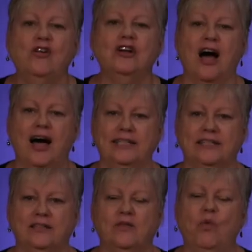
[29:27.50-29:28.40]

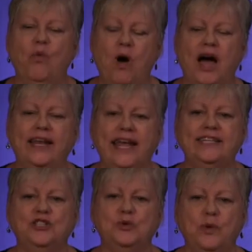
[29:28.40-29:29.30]
Condon, what a
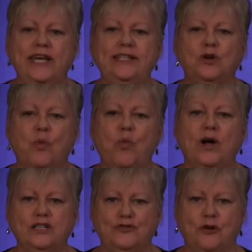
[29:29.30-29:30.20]
sweet,
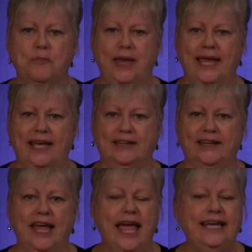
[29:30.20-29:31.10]
wonderful man.
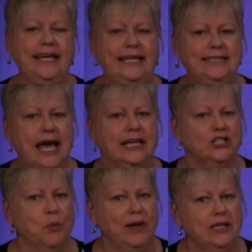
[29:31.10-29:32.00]
And he's got a
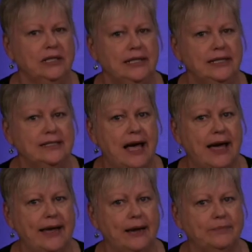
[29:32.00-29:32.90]
twinkle in his
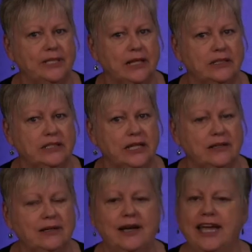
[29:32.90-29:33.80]
eye, I'm telling you.
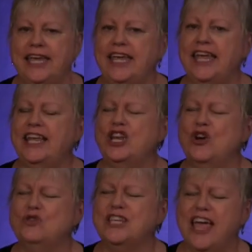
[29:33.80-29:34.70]
He
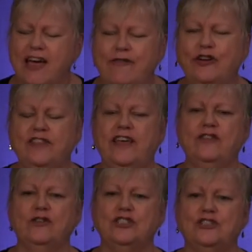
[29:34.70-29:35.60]
knows everything
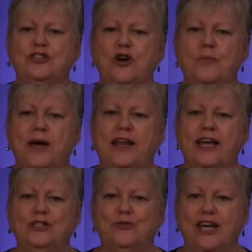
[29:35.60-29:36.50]
there is to know about
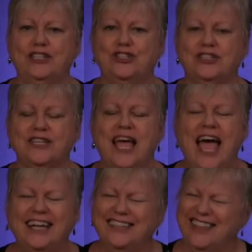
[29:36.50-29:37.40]
hydrangeas.
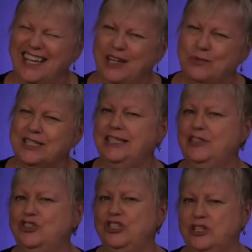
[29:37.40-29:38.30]
And to think he was an
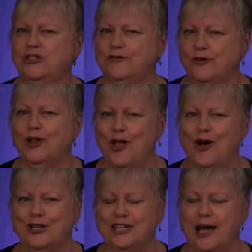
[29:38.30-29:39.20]
engineer for a
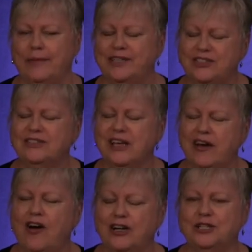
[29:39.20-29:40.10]
long time, it's just kind
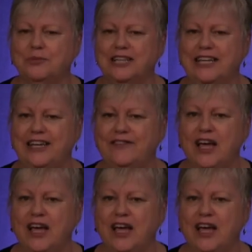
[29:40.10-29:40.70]
of hard to believe.